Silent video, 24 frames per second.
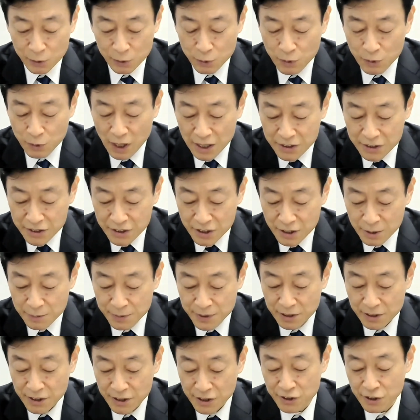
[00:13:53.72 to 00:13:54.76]
To
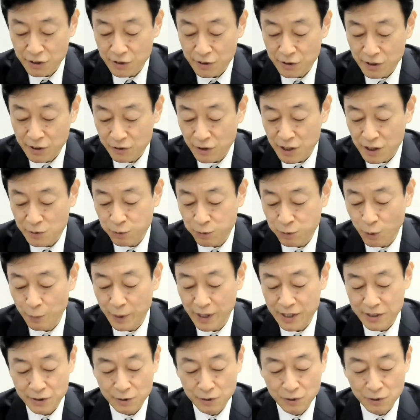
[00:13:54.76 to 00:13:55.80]
achieve the digital
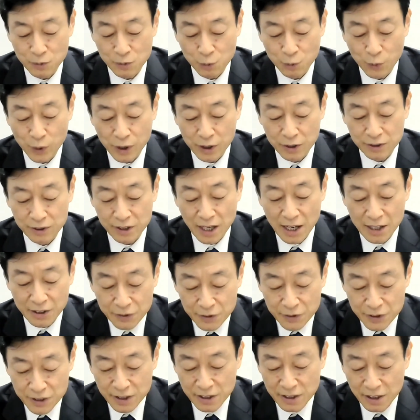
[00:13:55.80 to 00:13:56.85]
transformation, we'll
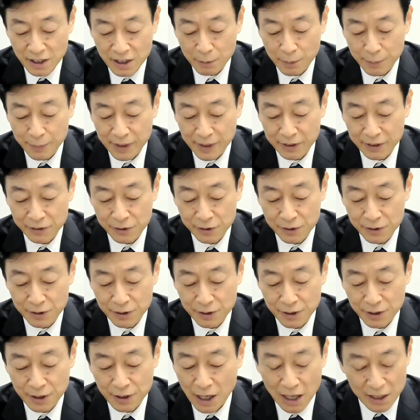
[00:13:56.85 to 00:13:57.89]
tackle the government
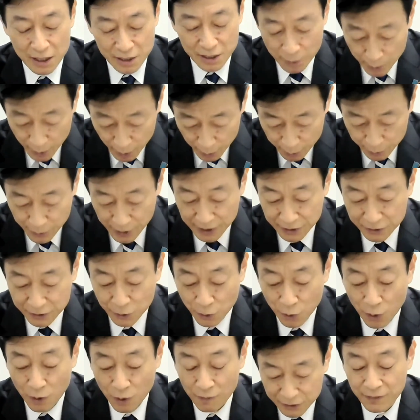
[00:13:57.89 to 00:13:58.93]
development
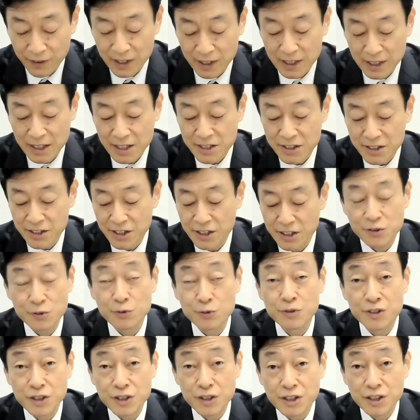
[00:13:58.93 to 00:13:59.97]
of
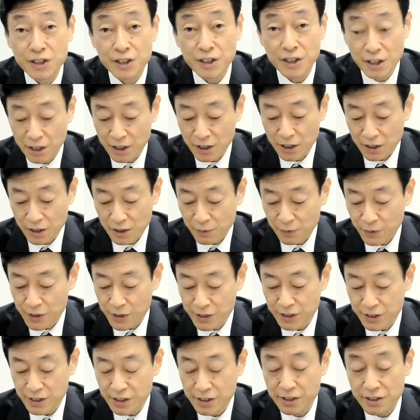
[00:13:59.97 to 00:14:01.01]
6G,
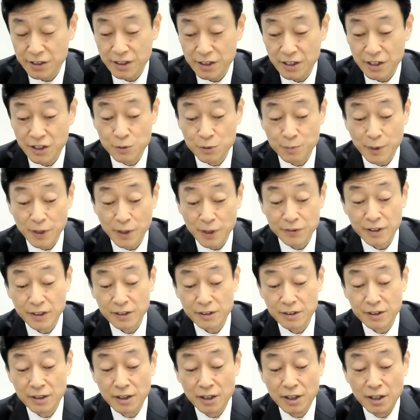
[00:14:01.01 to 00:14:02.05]
which is
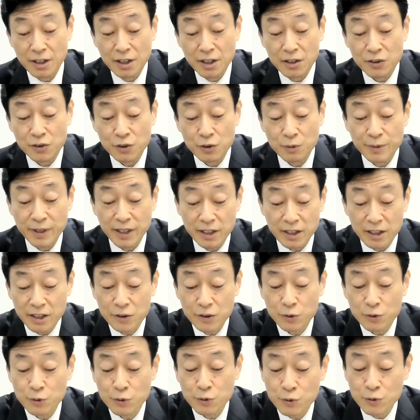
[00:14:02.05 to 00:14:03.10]
expected to be
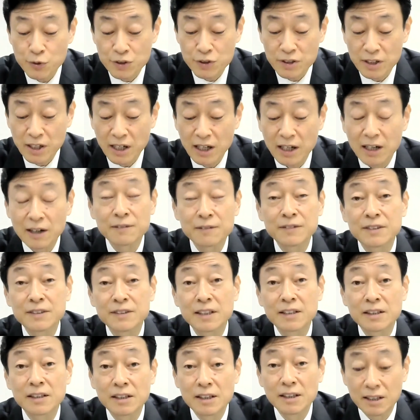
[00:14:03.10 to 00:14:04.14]
introduced around
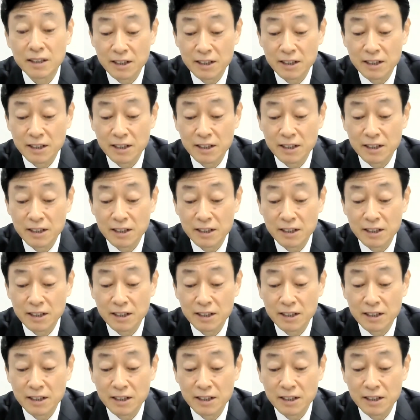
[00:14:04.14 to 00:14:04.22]
the